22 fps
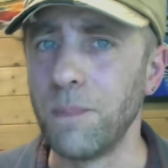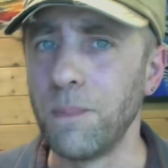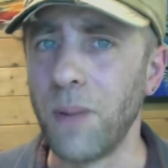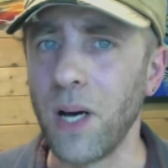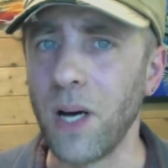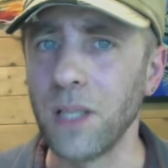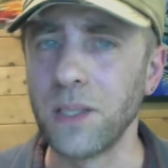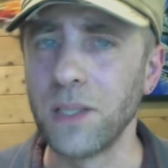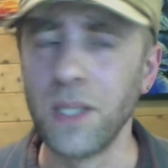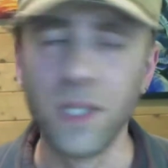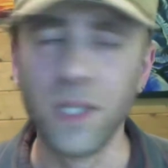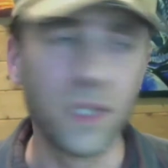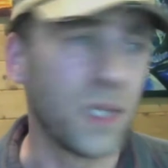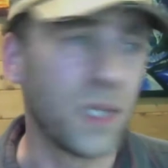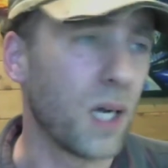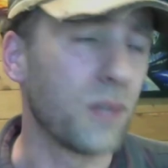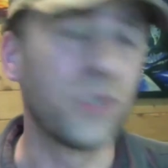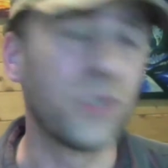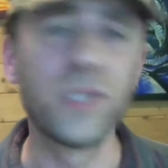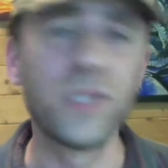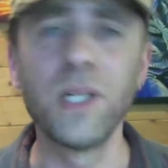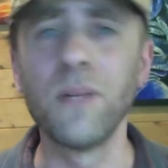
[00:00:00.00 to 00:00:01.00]
but you know,
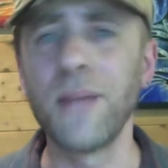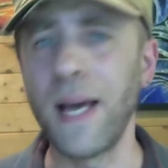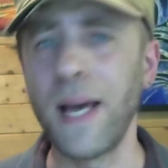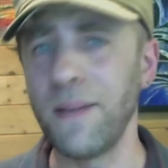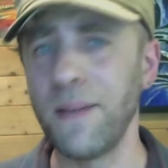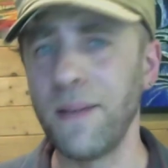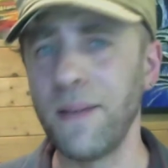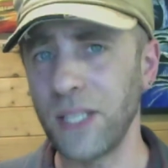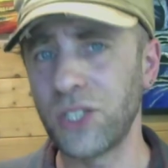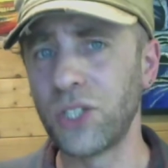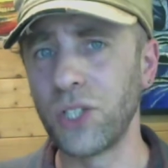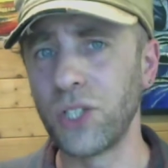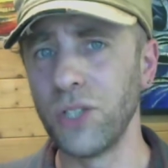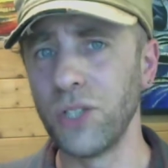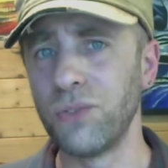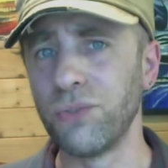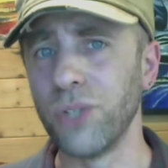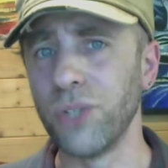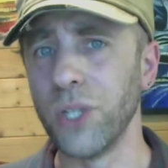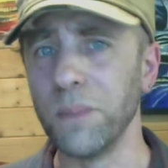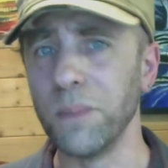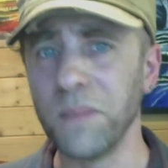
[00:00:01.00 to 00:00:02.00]
still that's a good
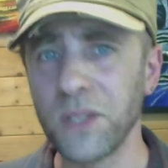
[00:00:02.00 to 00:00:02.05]
room.